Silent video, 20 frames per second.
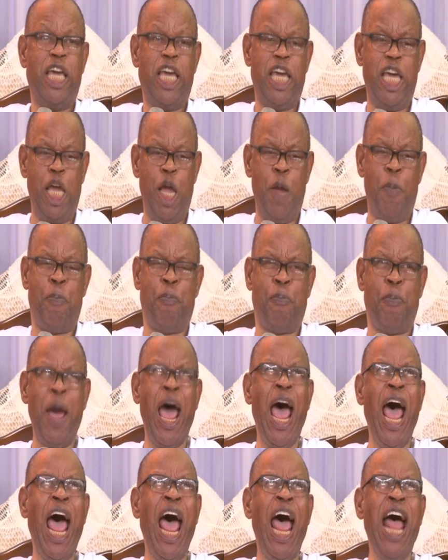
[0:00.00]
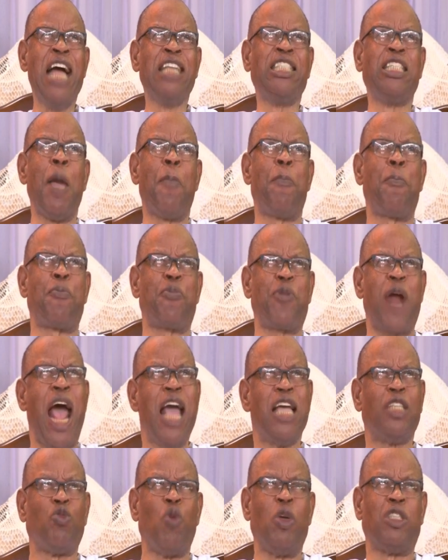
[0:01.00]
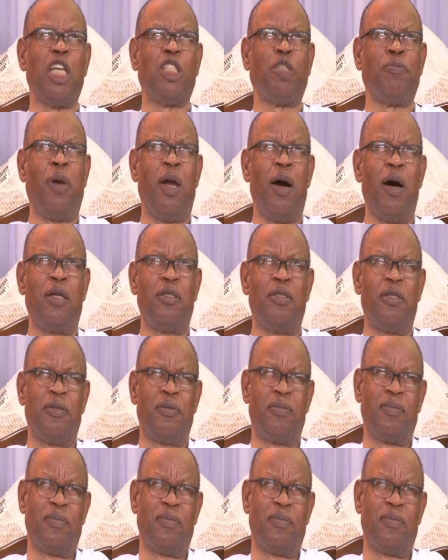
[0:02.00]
He paid the price with his blood.